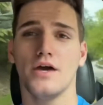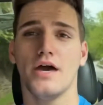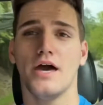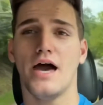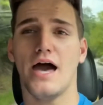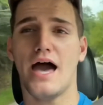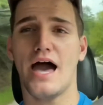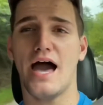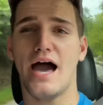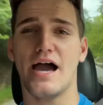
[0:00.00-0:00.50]

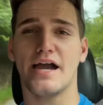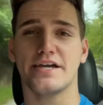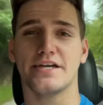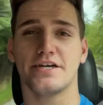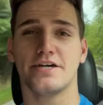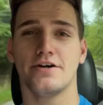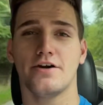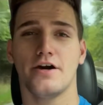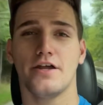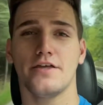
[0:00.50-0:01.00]
I
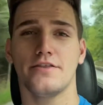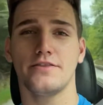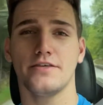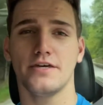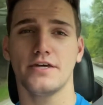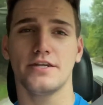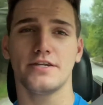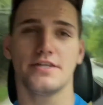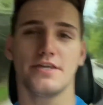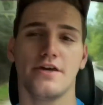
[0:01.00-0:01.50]
gutted
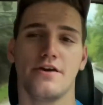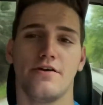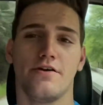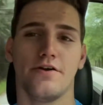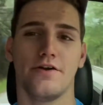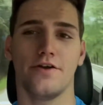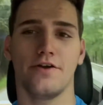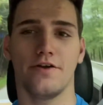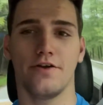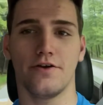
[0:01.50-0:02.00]
the
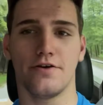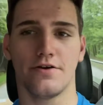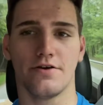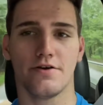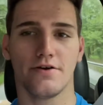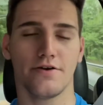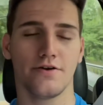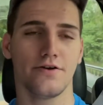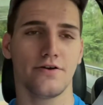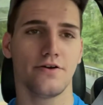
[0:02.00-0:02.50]
interior
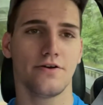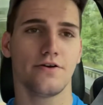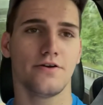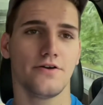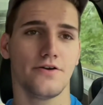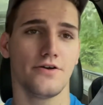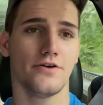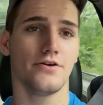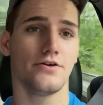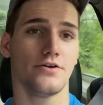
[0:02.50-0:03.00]

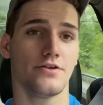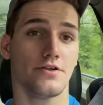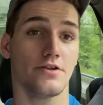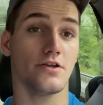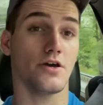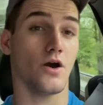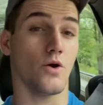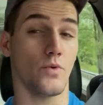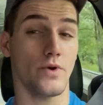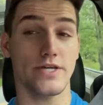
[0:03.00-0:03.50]

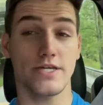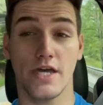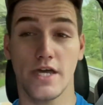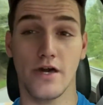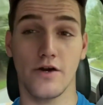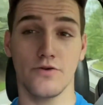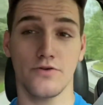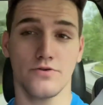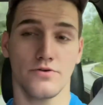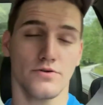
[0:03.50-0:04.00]
a week
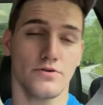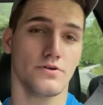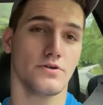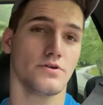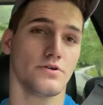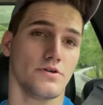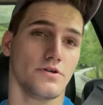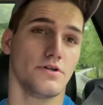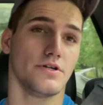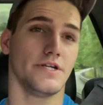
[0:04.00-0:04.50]
ago.
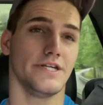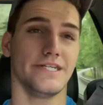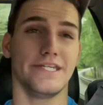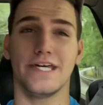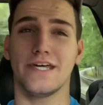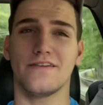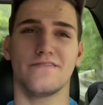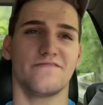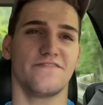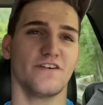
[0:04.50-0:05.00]

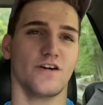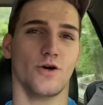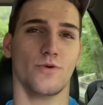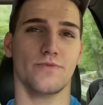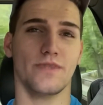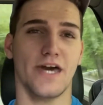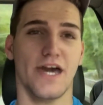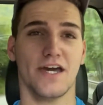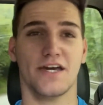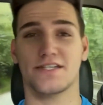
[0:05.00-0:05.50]
Didn't
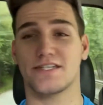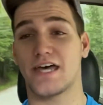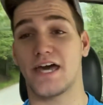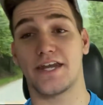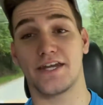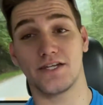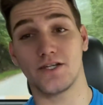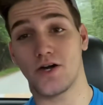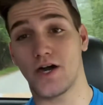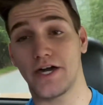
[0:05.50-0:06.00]
film that because I
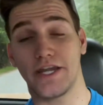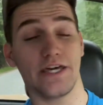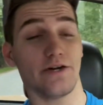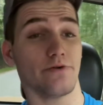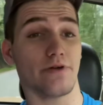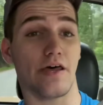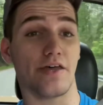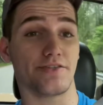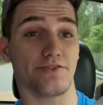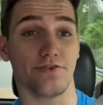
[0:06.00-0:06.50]
had no idea
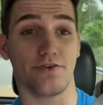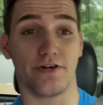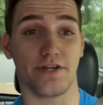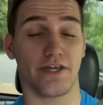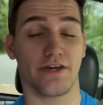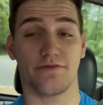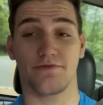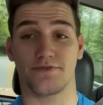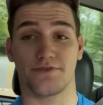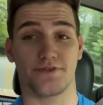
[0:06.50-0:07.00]
what I was doing.
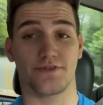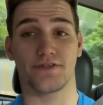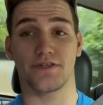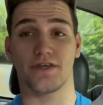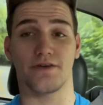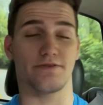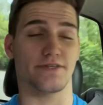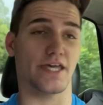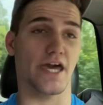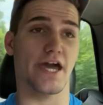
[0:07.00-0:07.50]
It
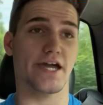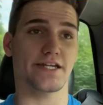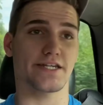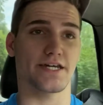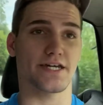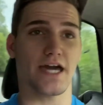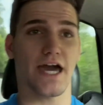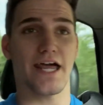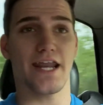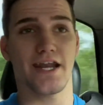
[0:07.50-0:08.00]
was
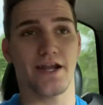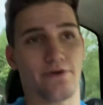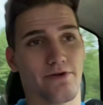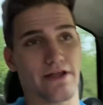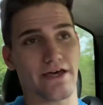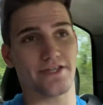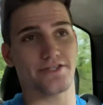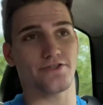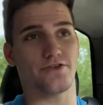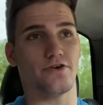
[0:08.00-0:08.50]
hectic. I didn't know what
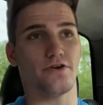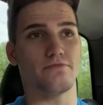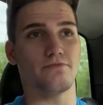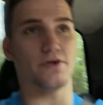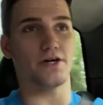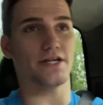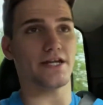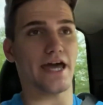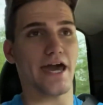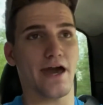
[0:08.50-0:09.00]
I was doing.
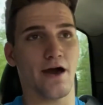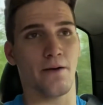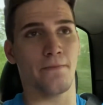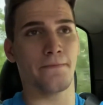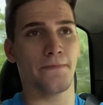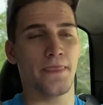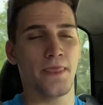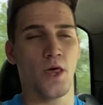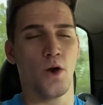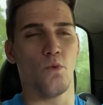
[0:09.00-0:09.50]
But now,
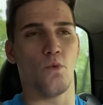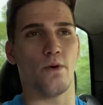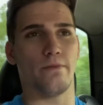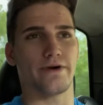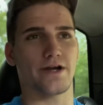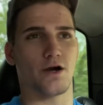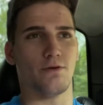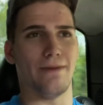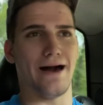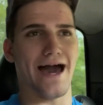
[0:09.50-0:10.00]
when
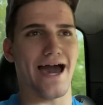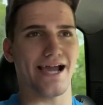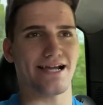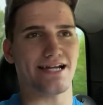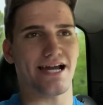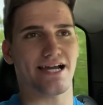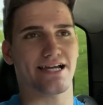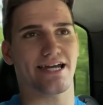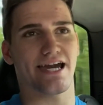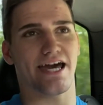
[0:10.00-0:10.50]
we go back,
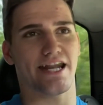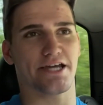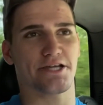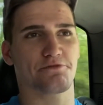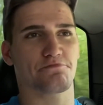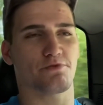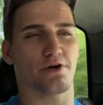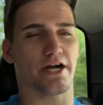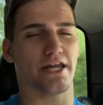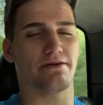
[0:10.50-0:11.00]
I can kind of
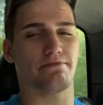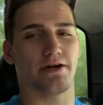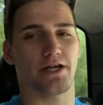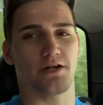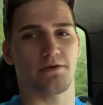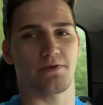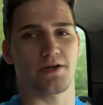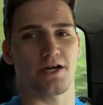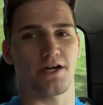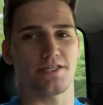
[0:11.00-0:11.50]
explain it
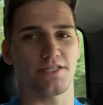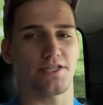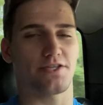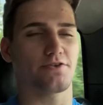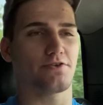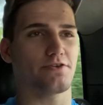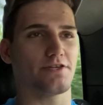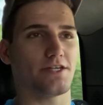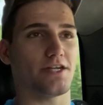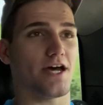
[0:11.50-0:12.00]
better because
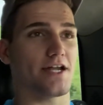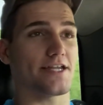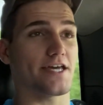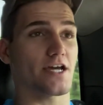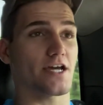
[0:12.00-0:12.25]
it's really not that